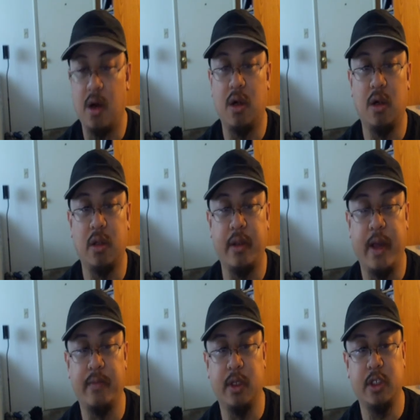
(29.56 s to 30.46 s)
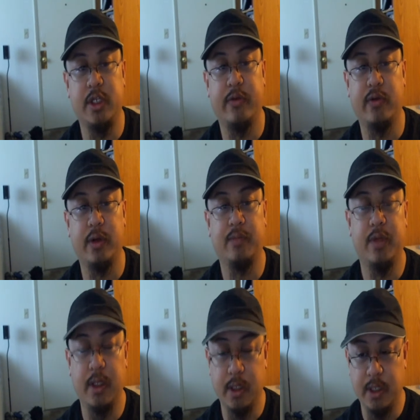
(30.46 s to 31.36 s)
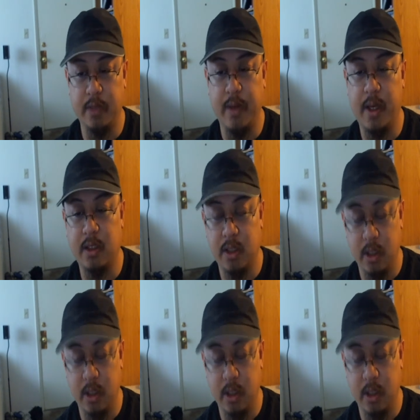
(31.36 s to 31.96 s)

all that much different in the Tmax